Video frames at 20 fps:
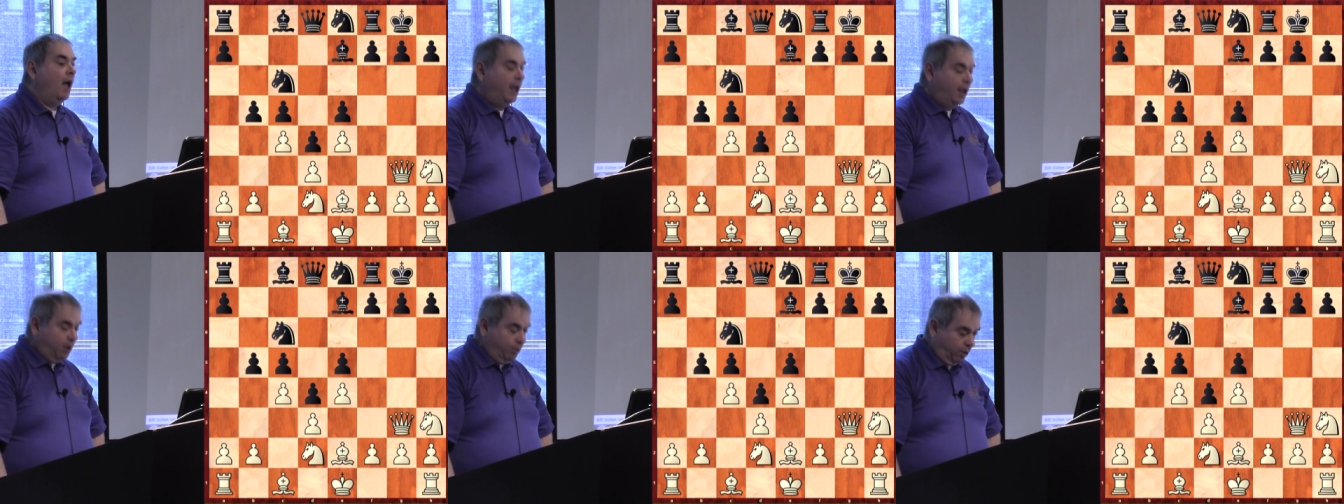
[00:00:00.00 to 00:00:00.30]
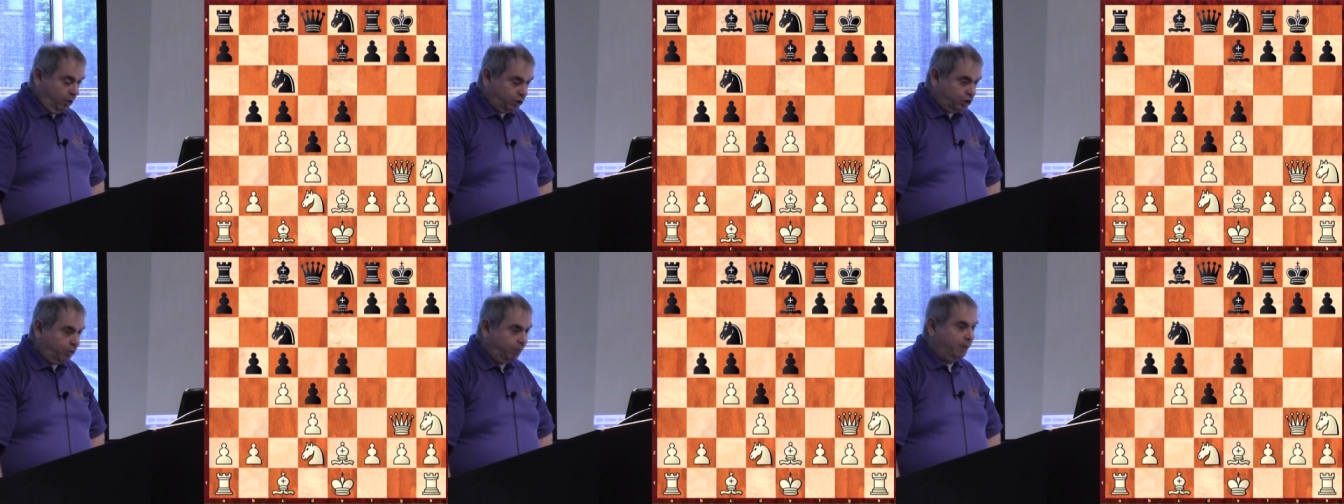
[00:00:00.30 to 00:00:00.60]
He
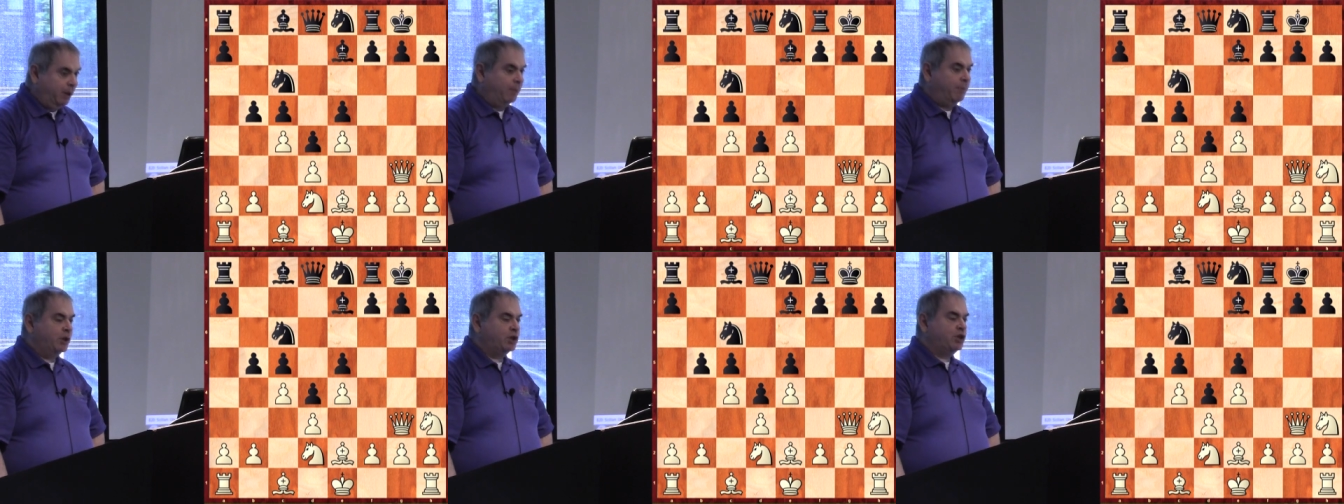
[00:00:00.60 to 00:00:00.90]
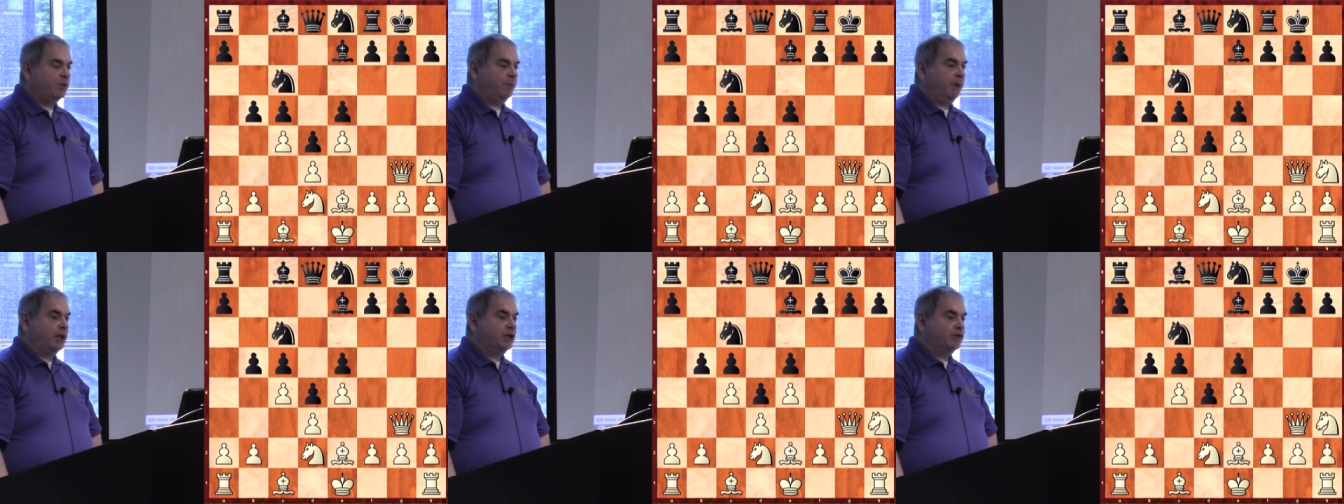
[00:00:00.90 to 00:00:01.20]
wants to play
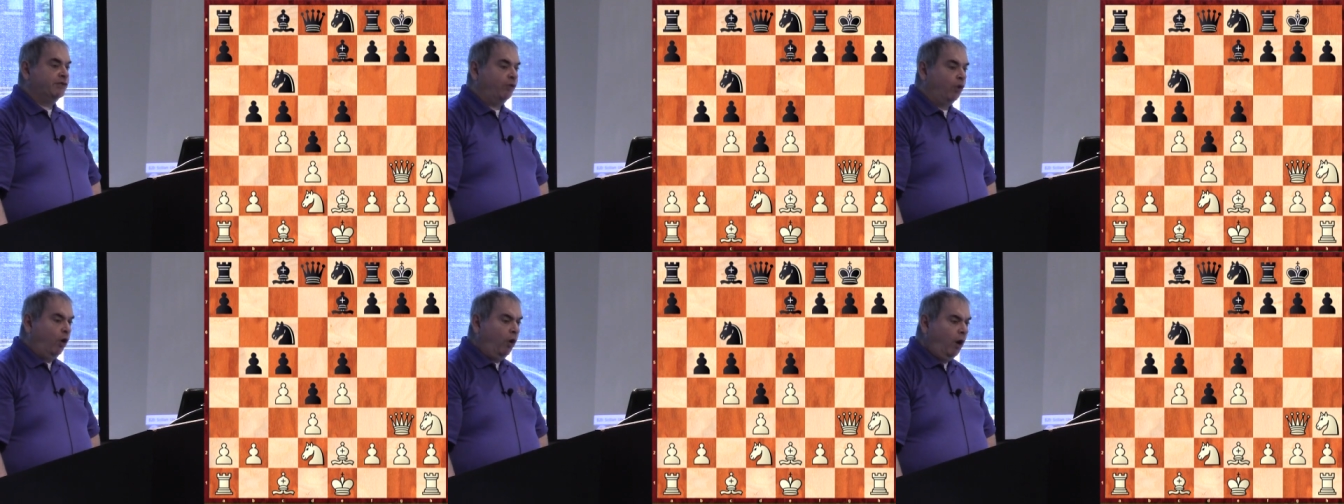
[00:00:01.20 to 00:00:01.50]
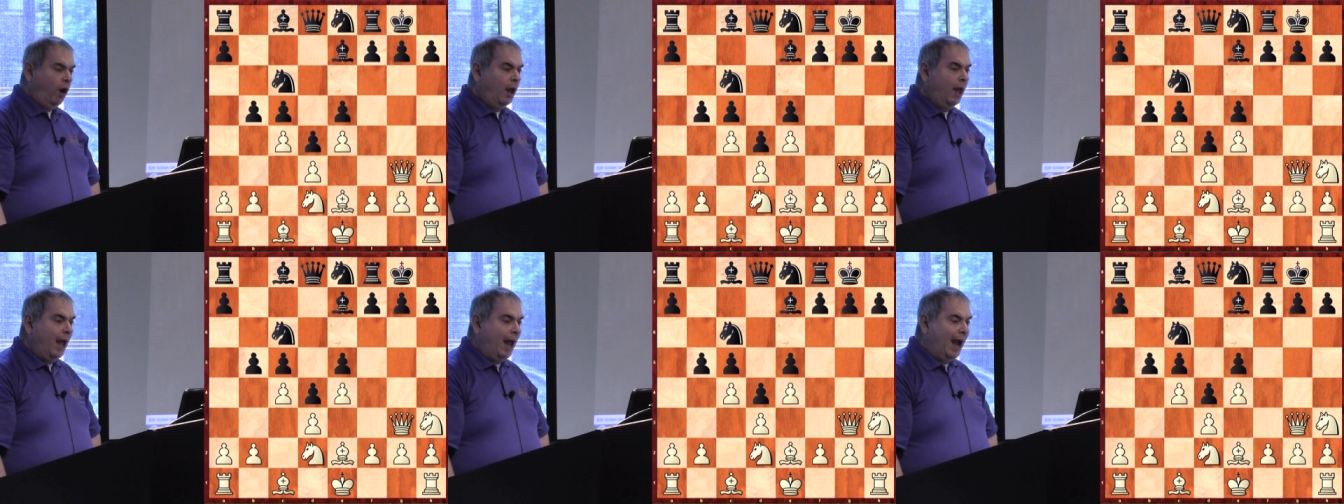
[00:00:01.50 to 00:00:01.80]
bishop
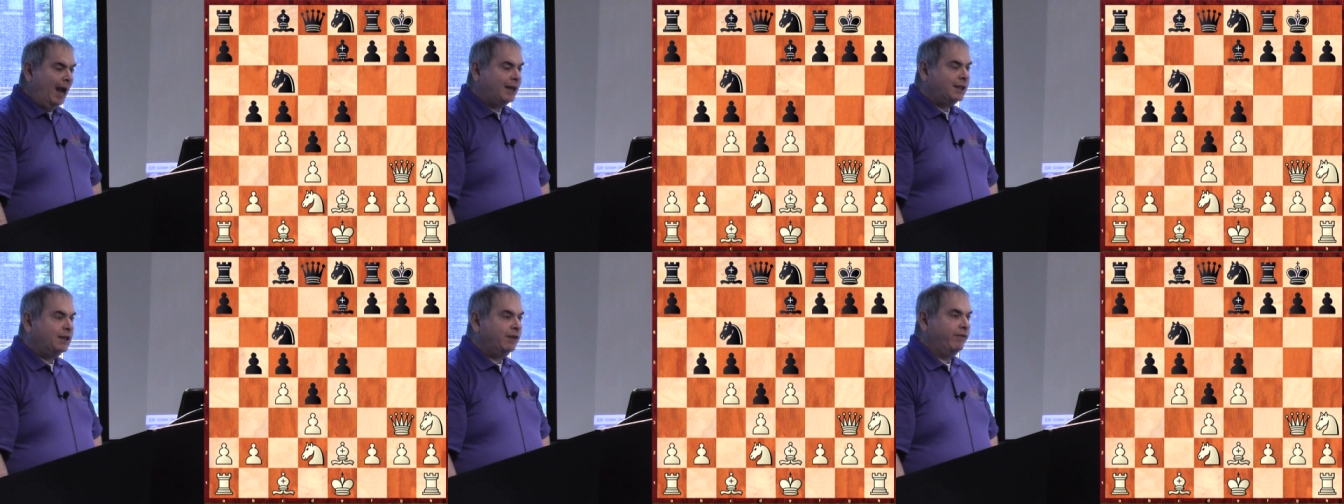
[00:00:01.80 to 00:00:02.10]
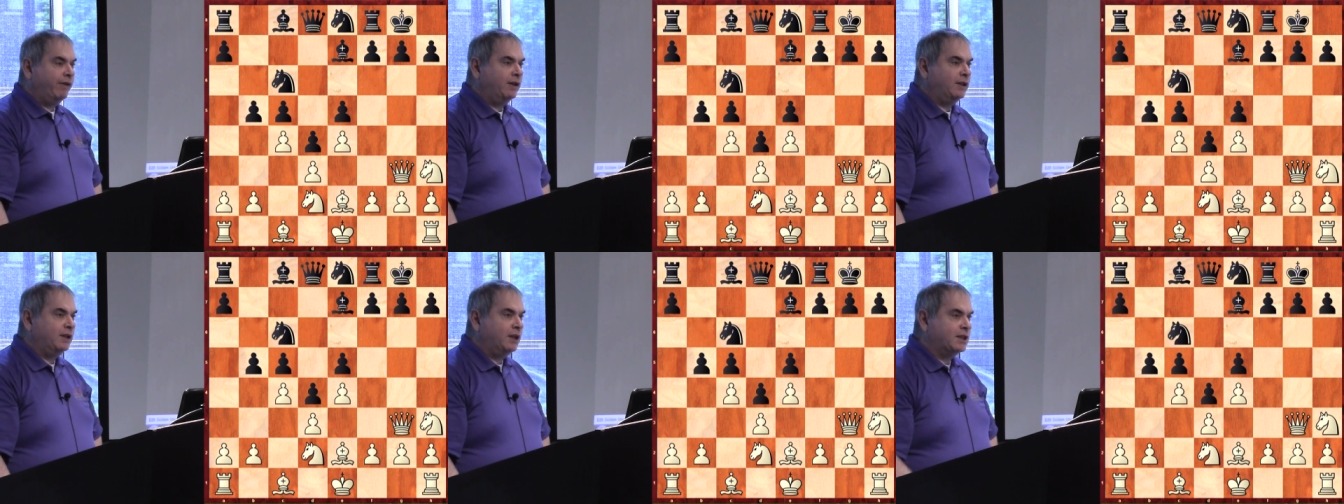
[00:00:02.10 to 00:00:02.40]
h4,
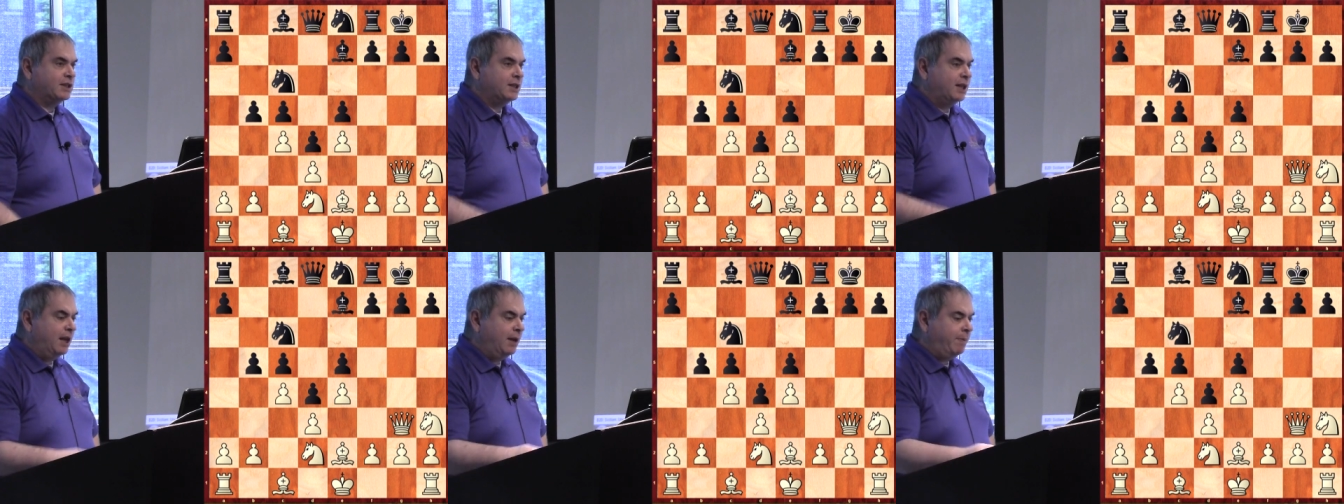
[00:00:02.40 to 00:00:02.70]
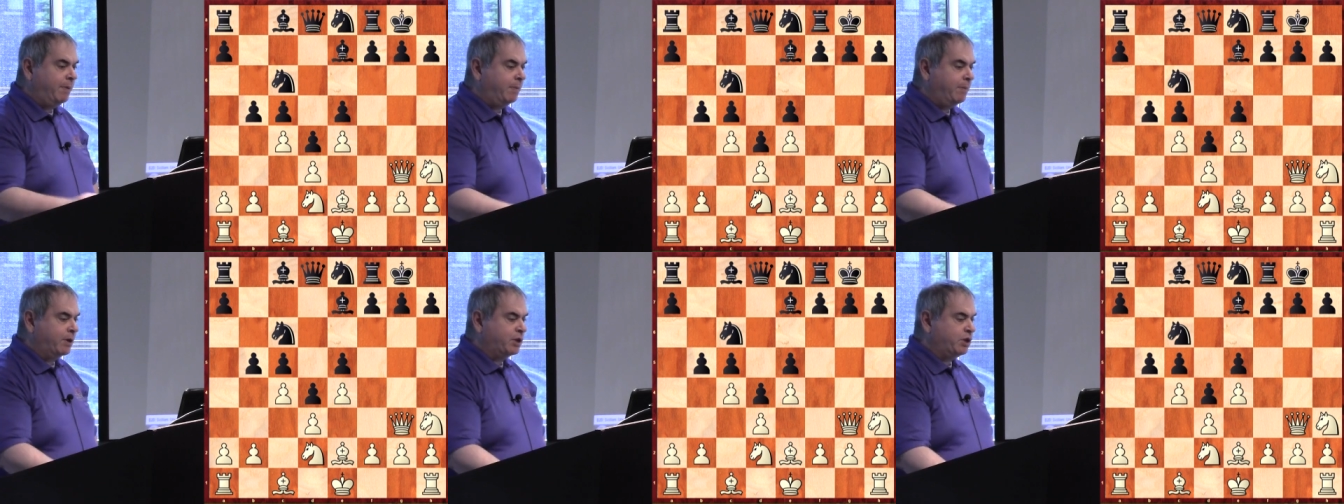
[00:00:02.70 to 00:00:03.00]
activate his
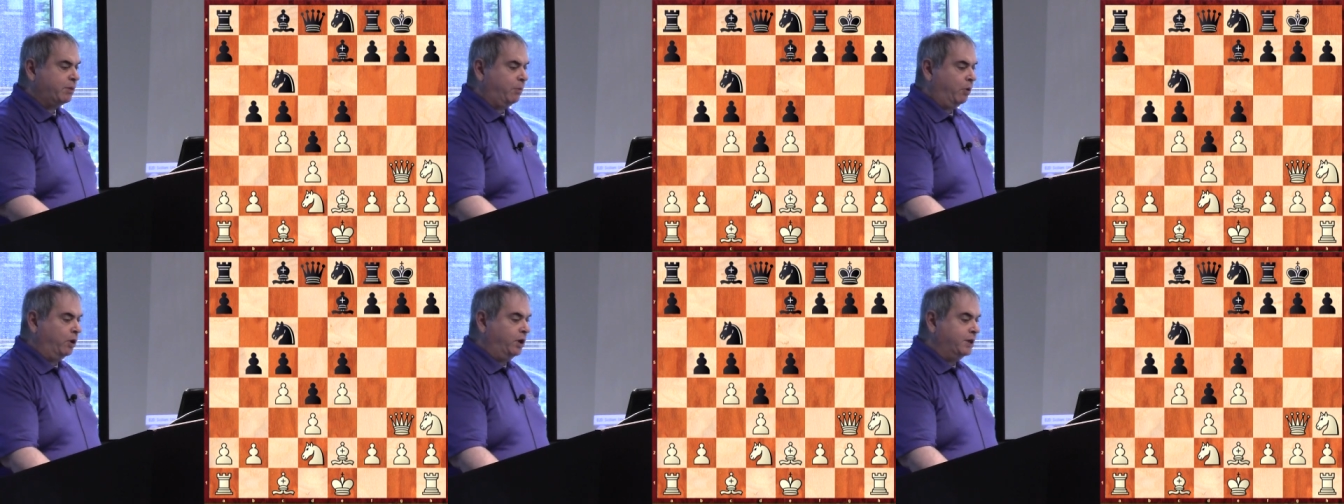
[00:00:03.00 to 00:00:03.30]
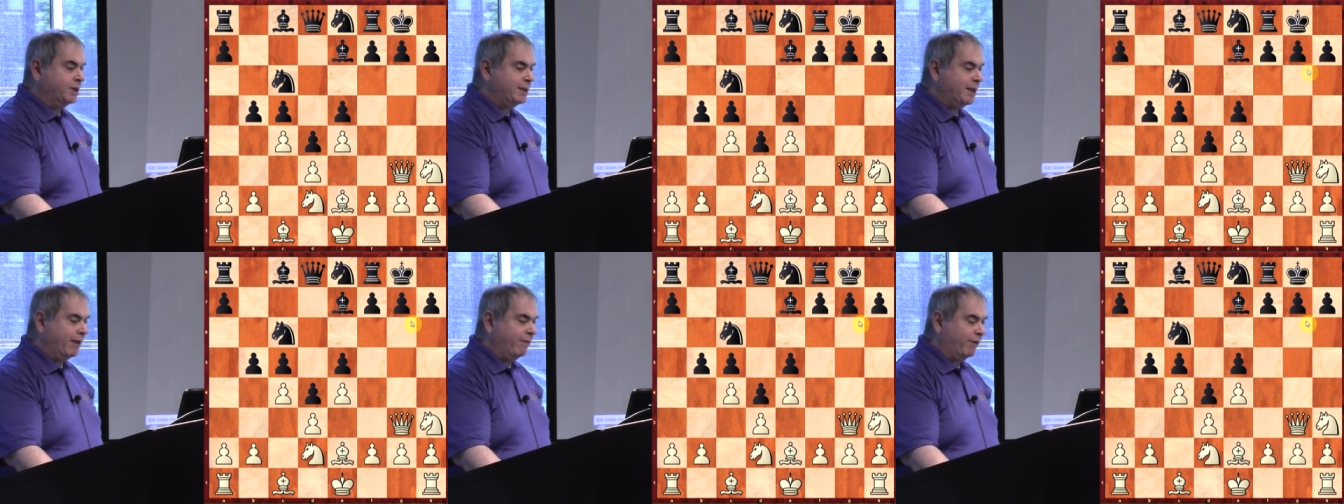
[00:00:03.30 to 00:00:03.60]
sleepy bishop on
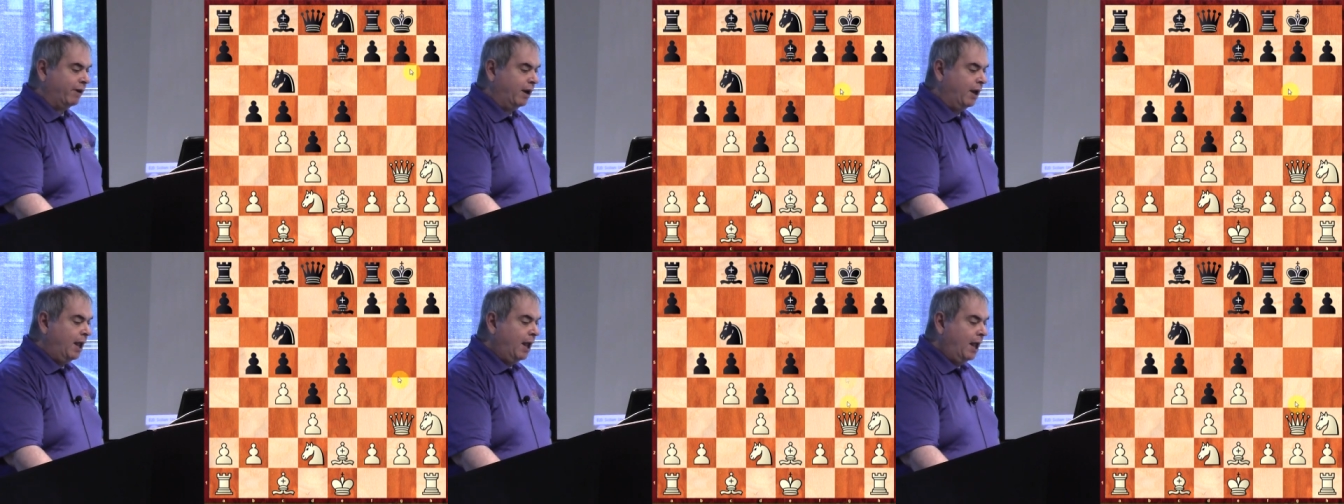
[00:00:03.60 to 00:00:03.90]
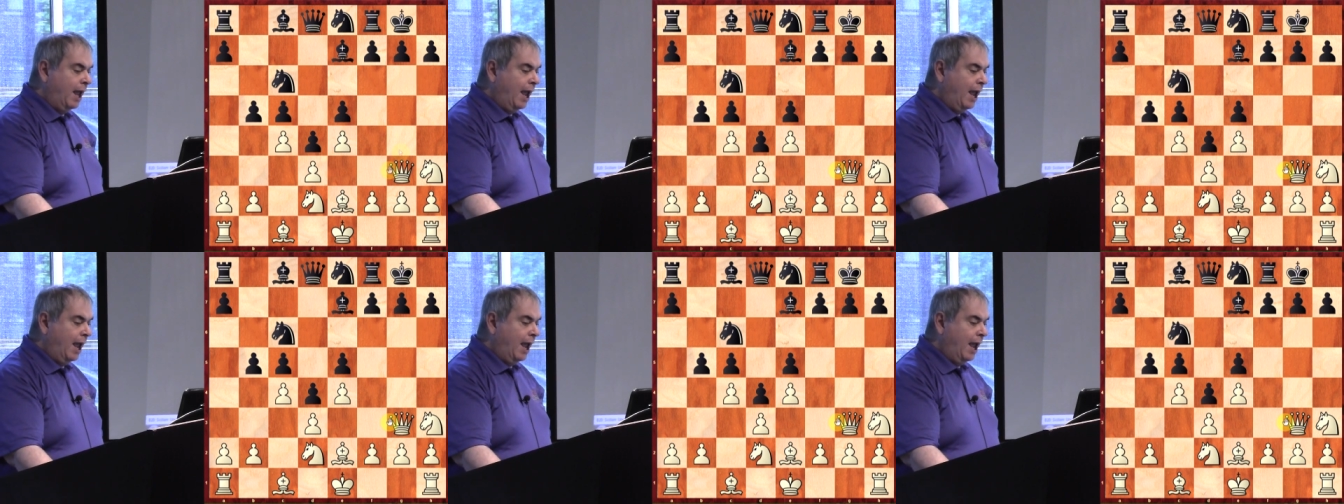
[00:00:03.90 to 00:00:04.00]
e7,